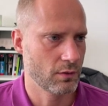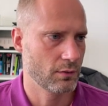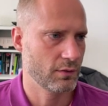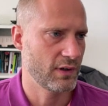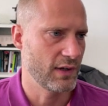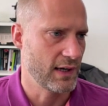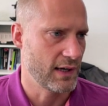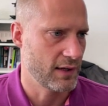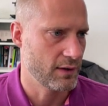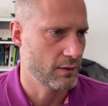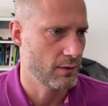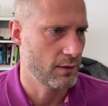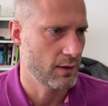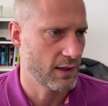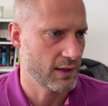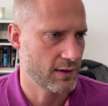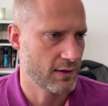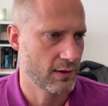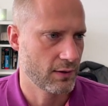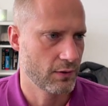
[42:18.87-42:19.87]
there are
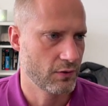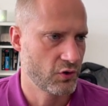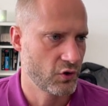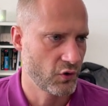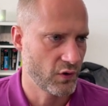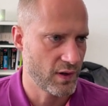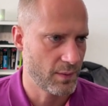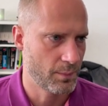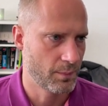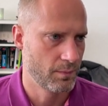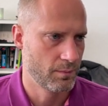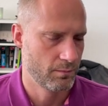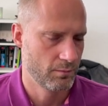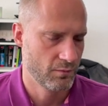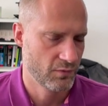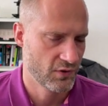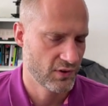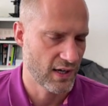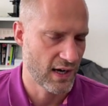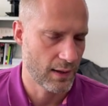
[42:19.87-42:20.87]
like 3
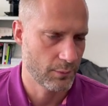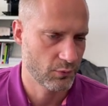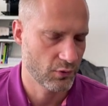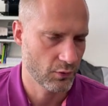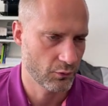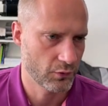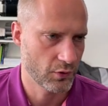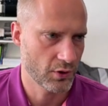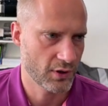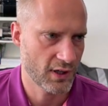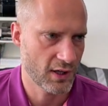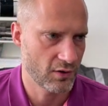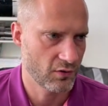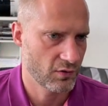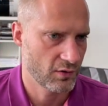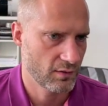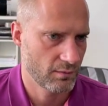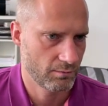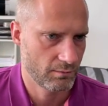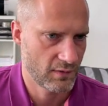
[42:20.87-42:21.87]
types of
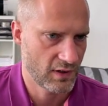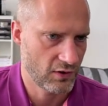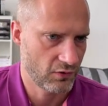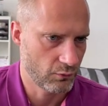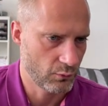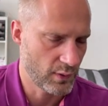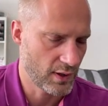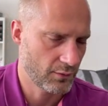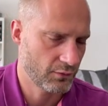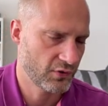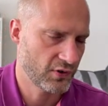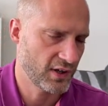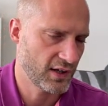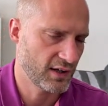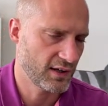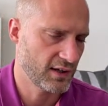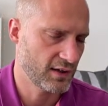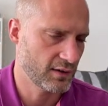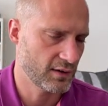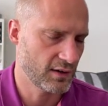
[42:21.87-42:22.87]
tokens, as we have seen
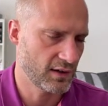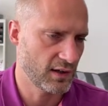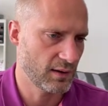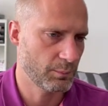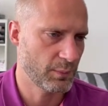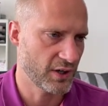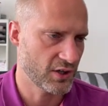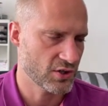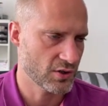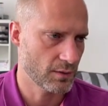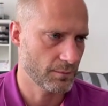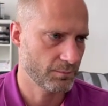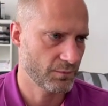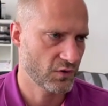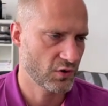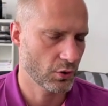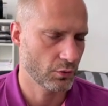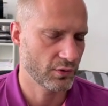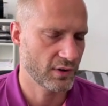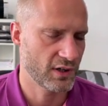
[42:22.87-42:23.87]
in the picture.
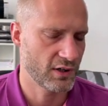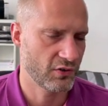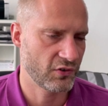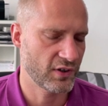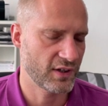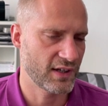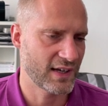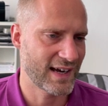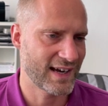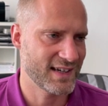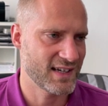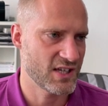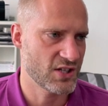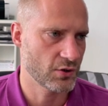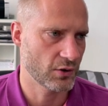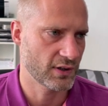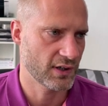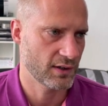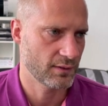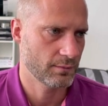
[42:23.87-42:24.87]
So there's an ID
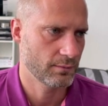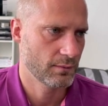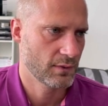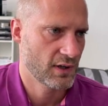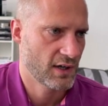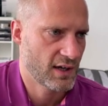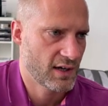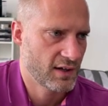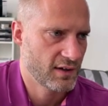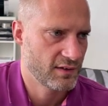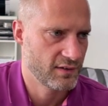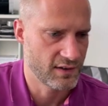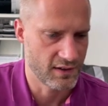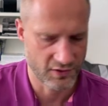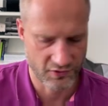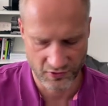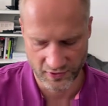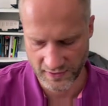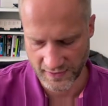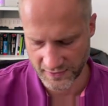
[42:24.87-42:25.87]
token,
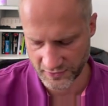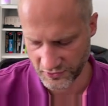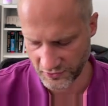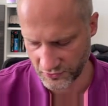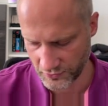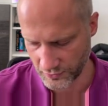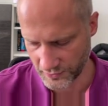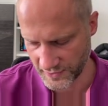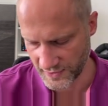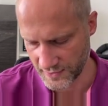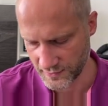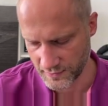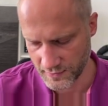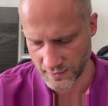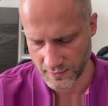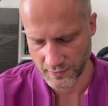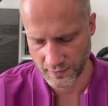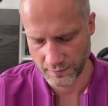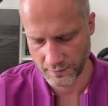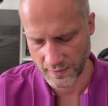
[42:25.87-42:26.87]
there's an access token,
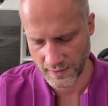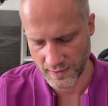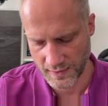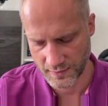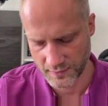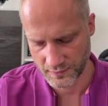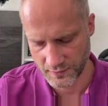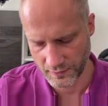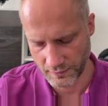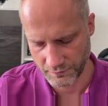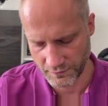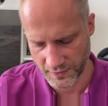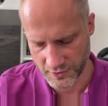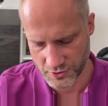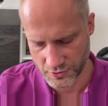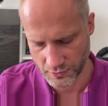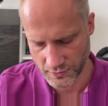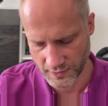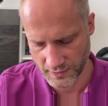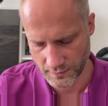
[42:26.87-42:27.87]
and refresh
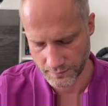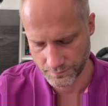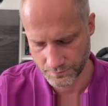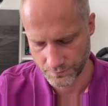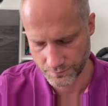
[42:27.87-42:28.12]
token.